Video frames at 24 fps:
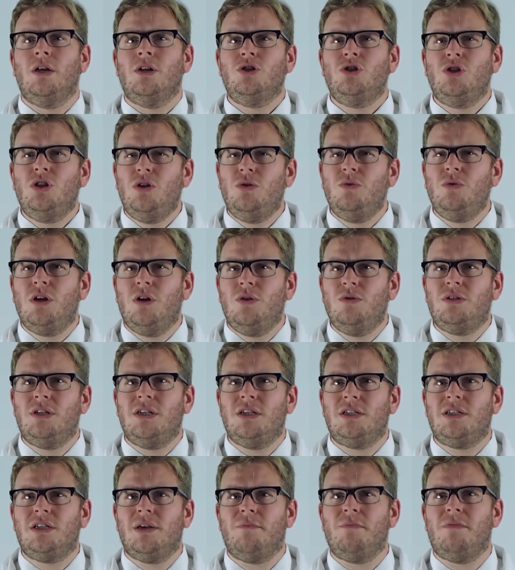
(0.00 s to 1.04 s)
Do you
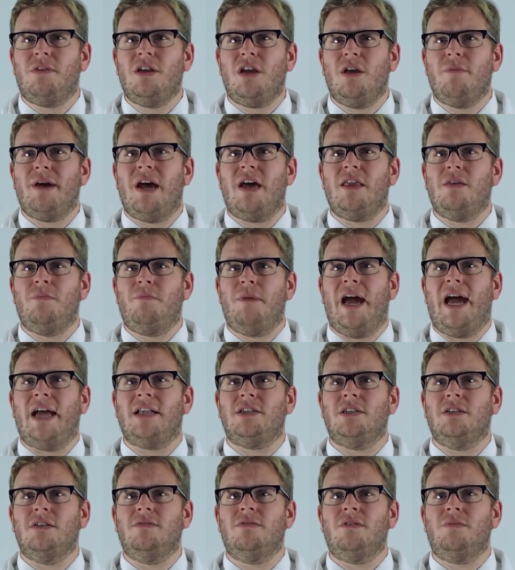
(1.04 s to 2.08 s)
notice something about the
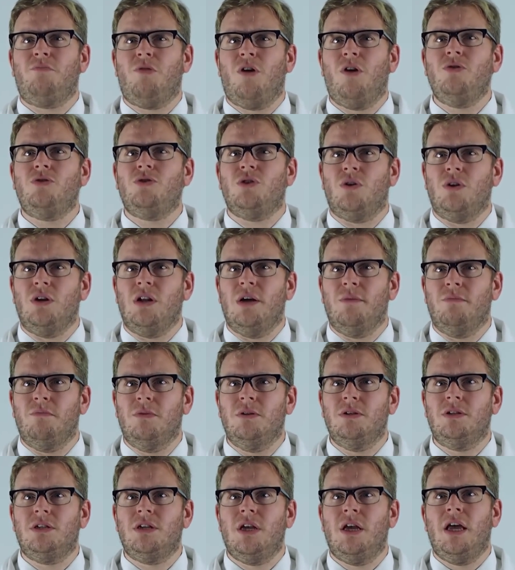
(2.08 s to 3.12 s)
pattern of the proton
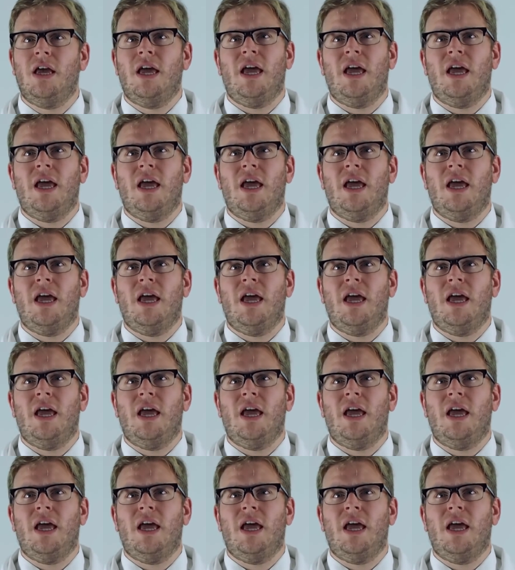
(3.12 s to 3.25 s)
numbers